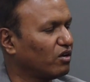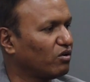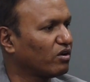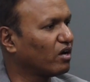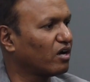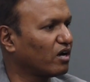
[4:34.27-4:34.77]
You
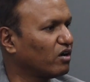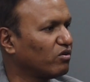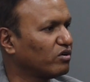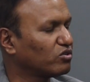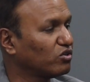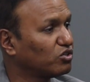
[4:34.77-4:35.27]
cannot undo
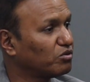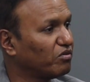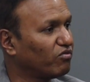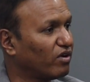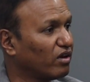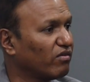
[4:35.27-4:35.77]
it. So you should be
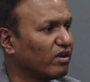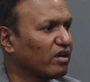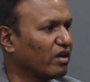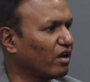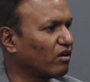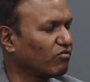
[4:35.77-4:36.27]
very, very
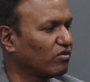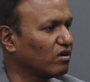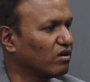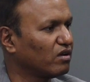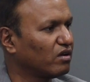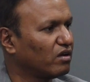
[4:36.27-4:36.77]
careful
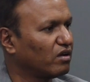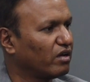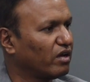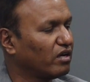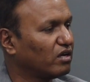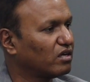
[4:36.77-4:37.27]

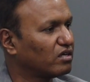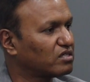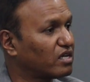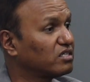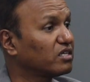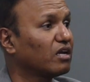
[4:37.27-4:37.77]
in
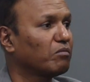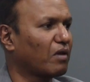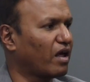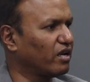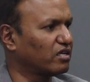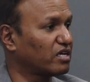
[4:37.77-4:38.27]
surgical
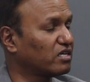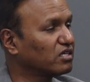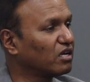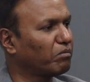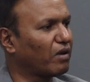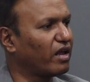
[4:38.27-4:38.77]
planning.
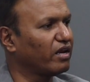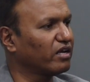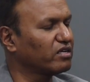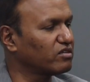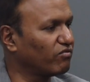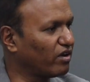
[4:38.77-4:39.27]
Surgical planning
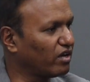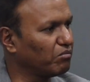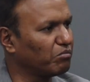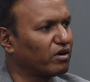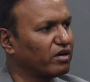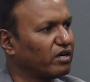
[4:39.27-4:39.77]
is very
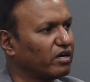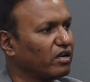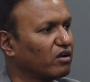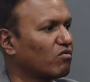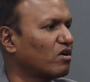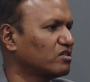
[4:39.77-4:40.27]
important in a
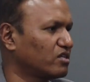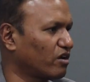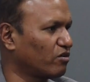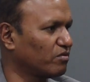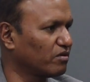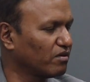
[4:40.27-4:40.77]
quad
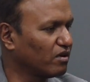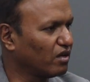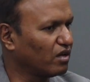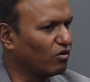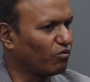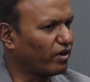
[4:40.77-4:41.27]
zygoma,
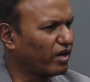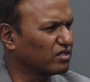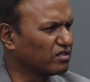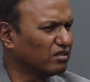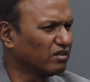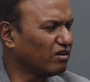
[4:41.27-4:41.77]

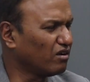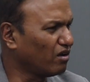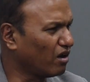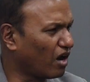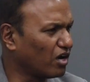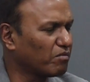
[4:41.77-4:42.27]
whereas
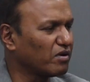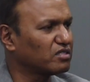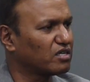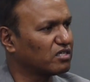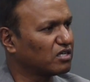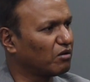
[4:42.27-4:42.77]
not much
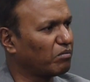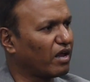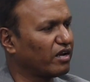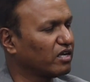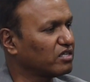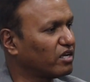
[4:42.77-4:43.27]
surgical
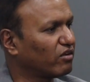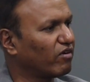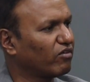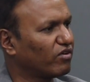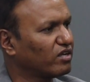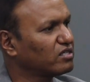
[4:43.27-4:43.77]
planning is
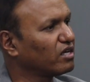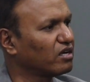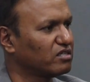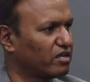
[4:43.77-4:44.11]
required for a single